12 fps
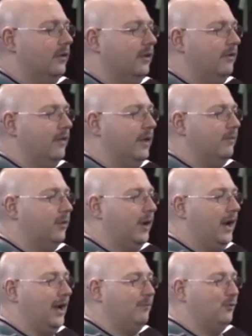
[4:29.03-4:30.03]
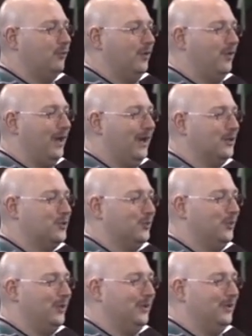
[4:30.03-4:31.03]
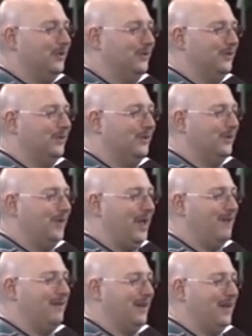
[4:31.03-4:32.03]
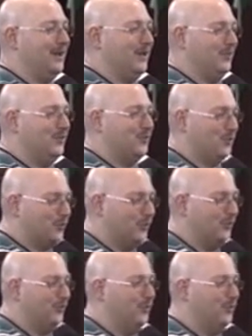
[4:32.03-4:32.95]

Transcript: than perhaps with actually having a true